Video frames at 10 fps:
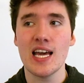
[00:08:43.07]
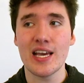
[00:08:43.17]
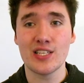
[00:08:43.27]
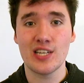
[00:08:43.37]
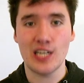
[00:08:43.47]

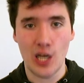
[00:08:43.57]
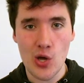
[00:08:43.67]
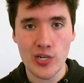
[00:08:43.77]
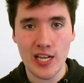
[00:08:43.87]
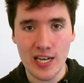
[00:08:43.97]
is
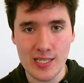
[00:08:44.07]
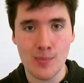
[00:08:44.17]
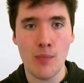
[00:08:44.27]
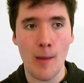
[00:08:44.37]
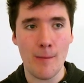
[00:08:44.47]

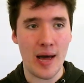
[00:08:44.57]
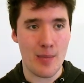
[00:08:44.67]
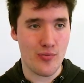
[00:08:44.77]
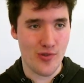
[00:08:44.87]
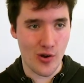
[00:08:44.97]
colonialism
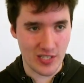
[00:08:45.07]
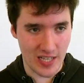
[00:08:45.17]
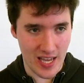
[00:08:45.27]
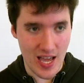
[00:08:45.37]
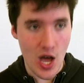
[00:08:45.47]
by
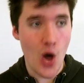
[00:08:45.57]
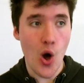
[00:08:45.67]
proxy.